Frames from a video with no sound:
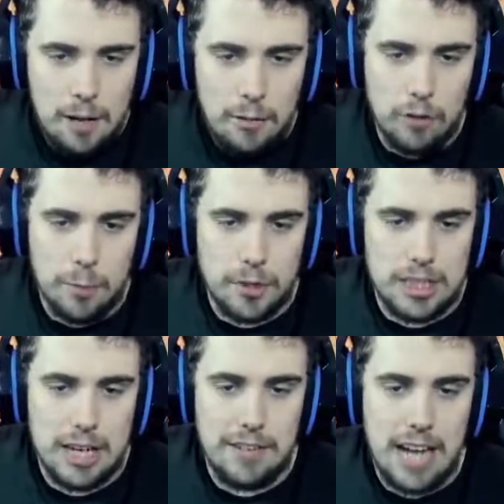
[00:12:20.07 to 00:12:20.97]
Lovely ball
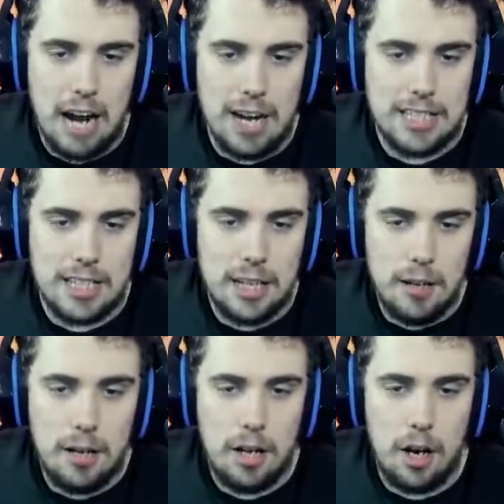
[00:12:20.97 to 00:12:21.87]
to David Neres.
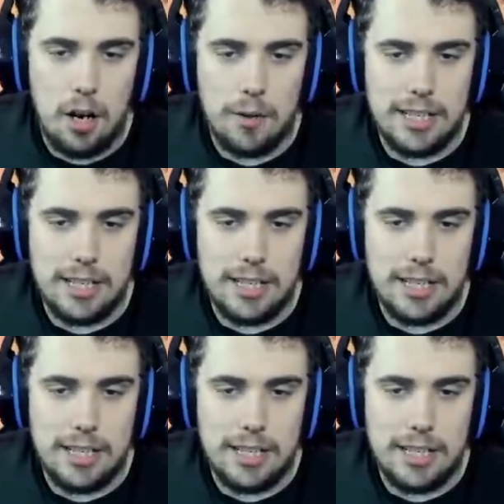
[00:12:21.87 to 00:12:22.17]
Oh,